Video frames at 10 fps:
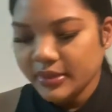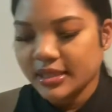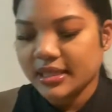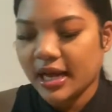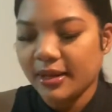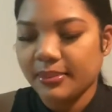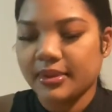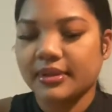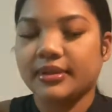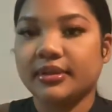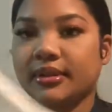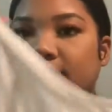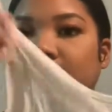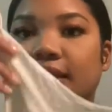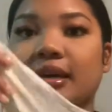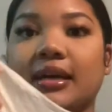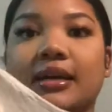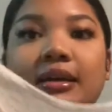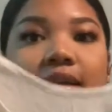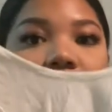top,
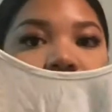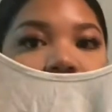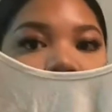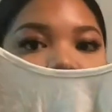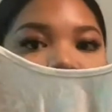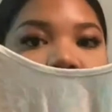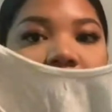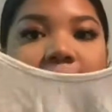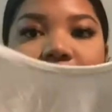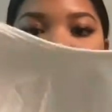little twist top.